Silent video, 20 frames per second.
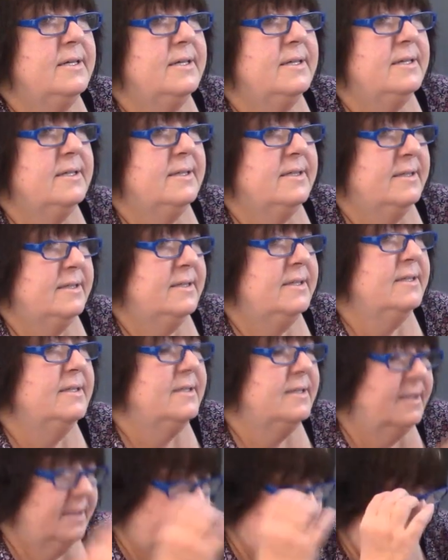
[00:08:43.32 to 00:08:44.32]

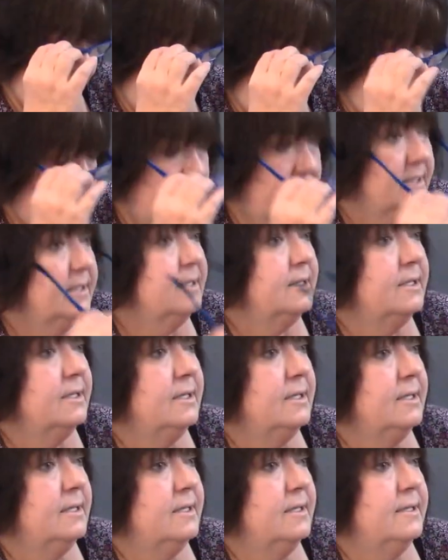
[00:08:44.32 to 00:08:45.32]

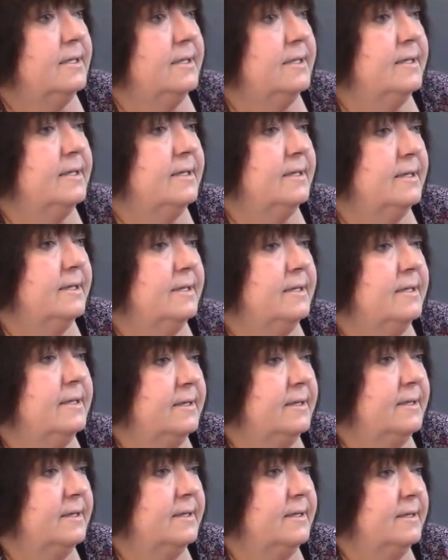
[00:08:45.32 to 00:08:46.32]

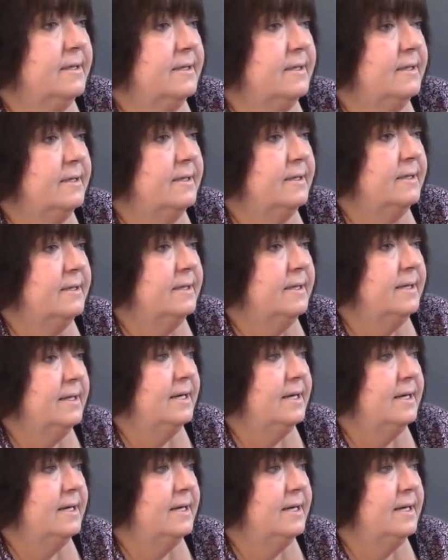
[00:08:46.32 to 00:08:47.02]
No words are spoken by the person on screen.